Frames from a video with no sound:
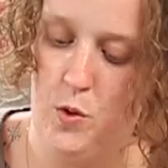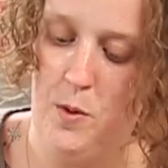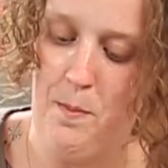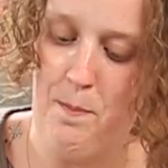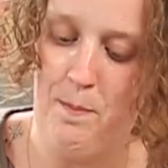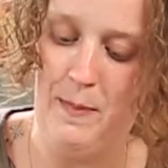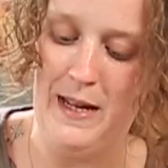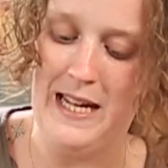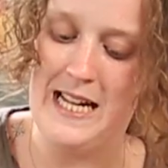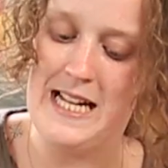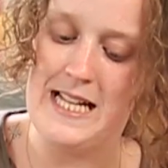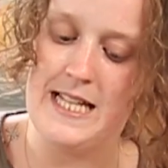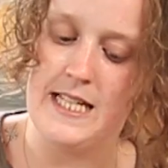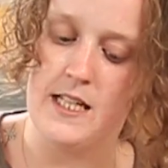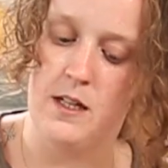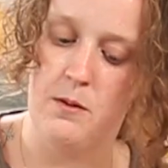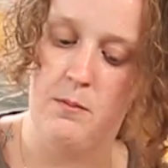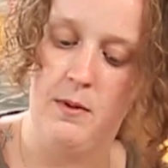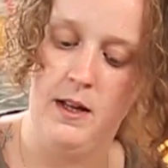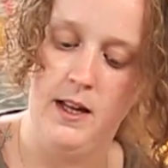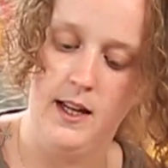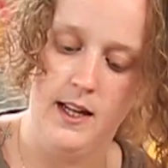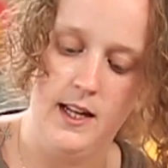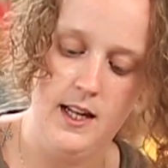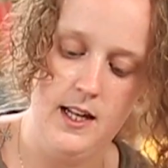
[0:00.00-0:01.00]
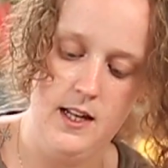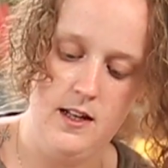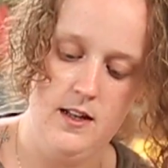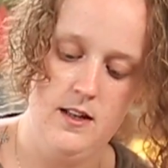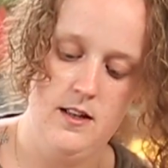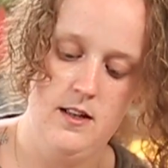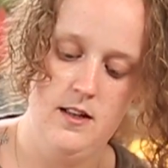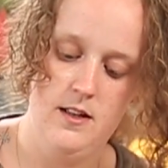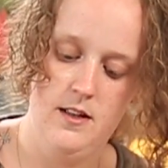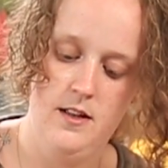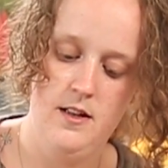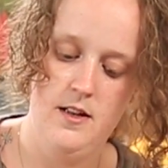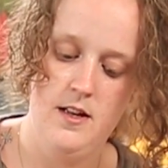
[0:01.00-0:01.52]
to a medium heat,
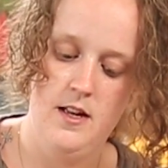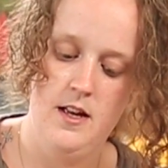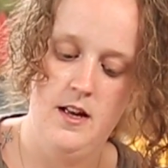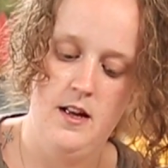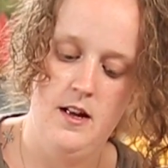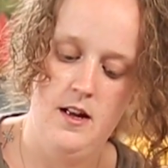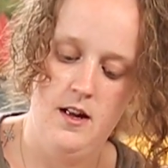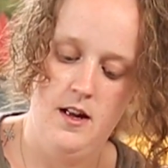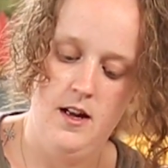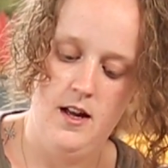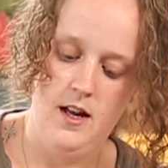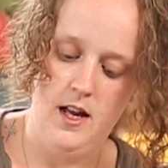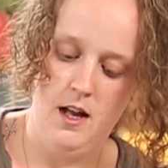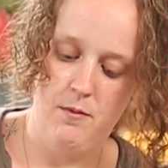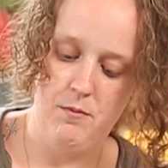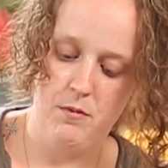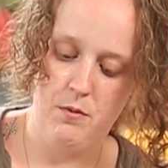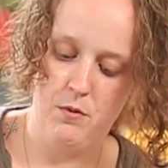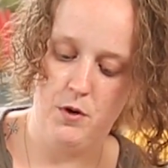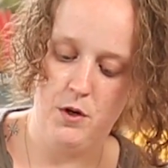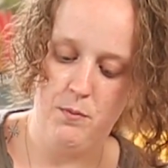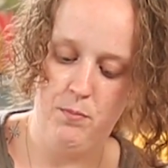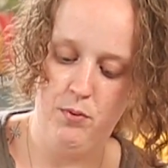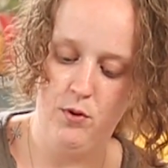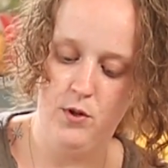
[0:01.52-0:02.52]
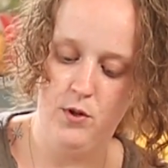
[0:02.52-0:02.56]
and we want to